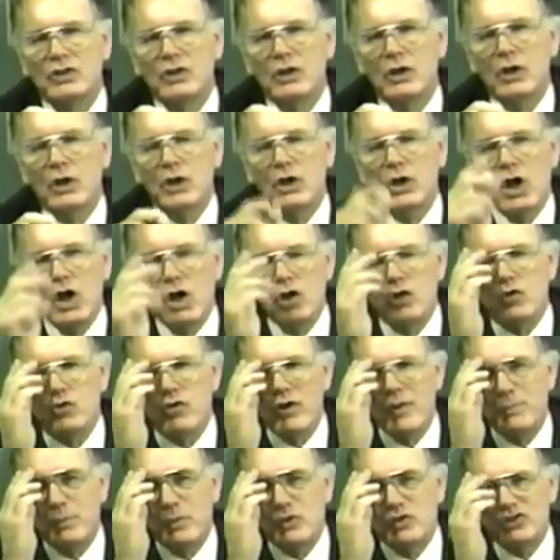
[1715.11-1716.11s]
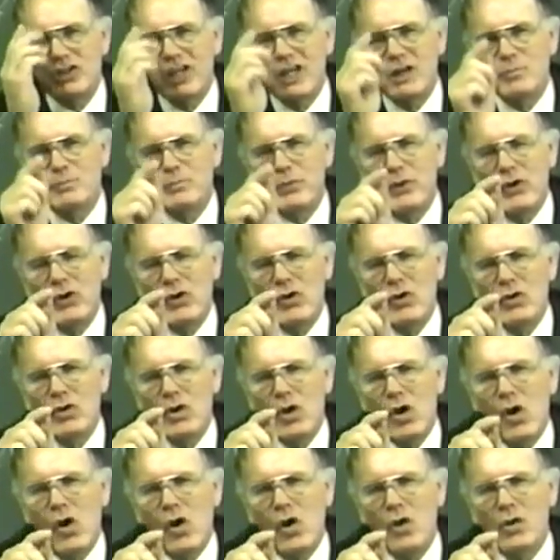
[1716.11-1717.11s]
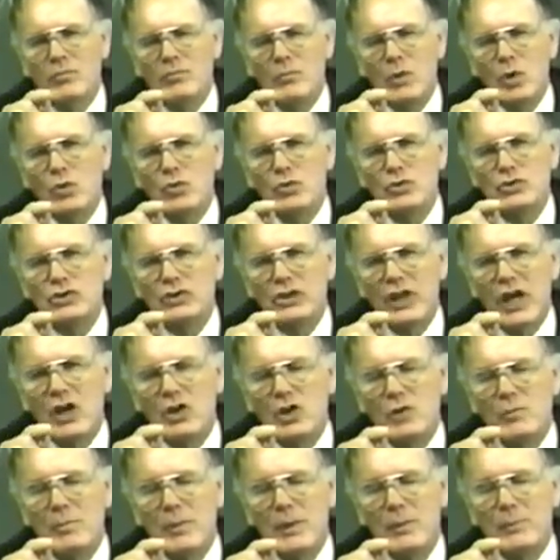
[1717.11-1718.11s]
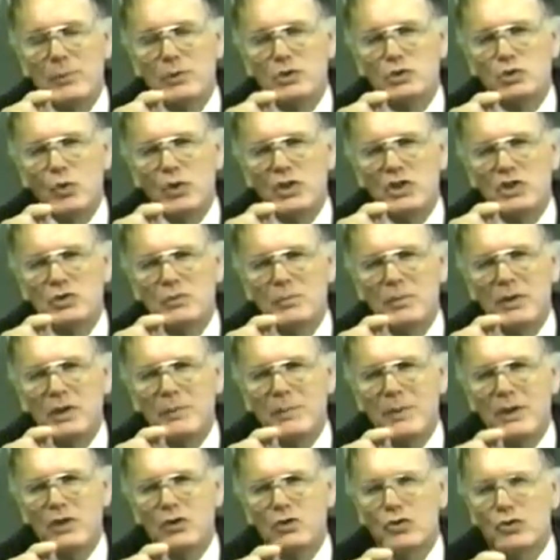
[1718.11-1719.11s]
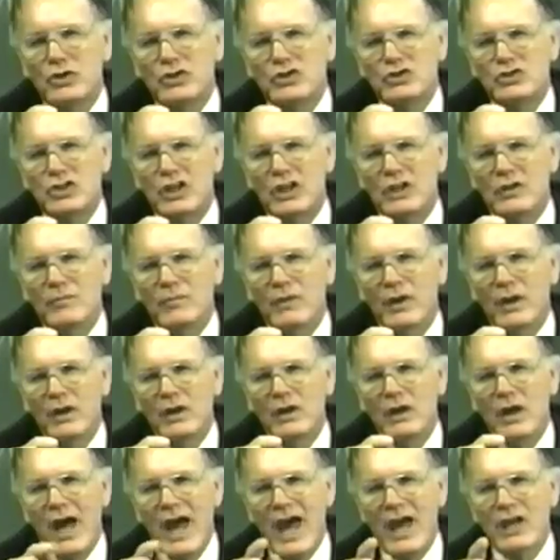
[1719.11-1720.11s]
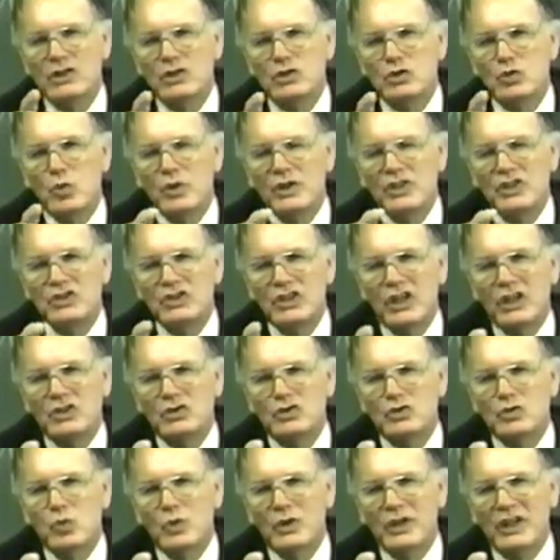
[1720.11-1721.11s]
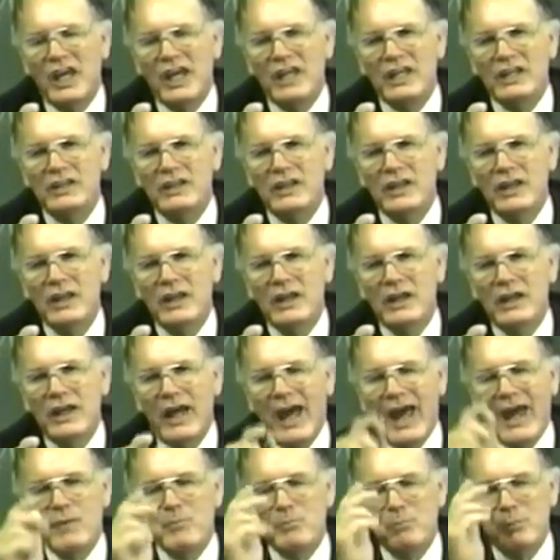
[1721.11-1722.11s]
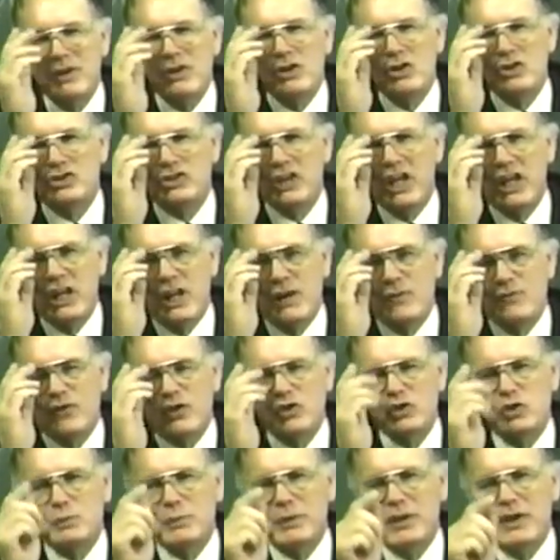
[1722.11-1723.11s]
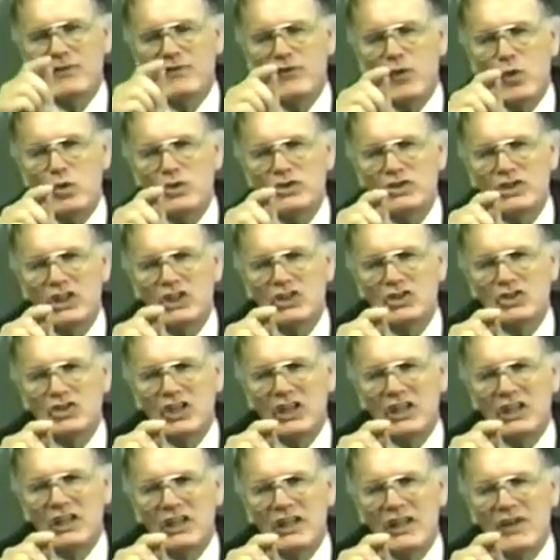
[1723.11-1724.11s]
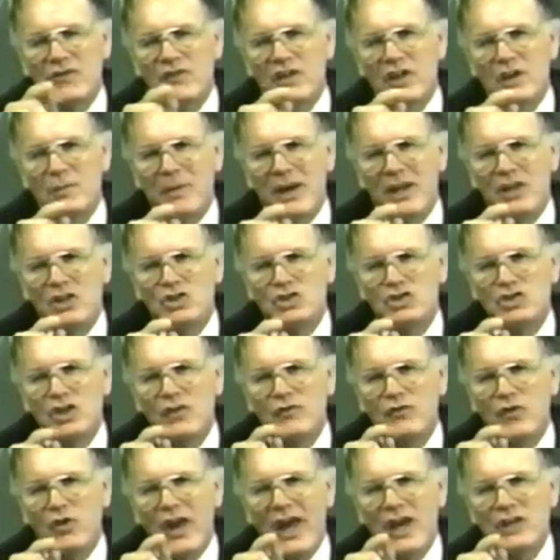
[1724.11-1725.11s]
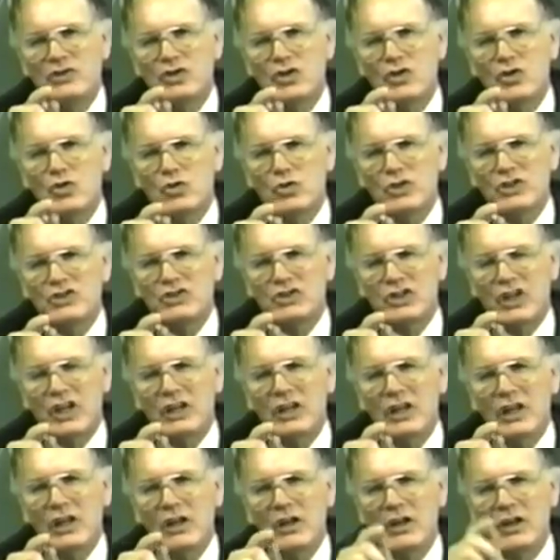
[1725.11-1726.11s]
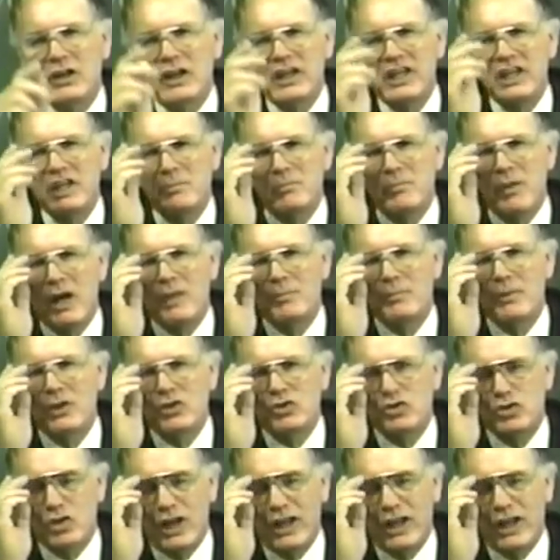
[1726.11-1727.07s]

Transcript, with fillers: Agrippa said, Paul, almost thou persuadest me to be a Christian, Acts 26, 28. And Peter said in 1 Peter 4.16, If any man suffer as a Christian, let him not be ashamed.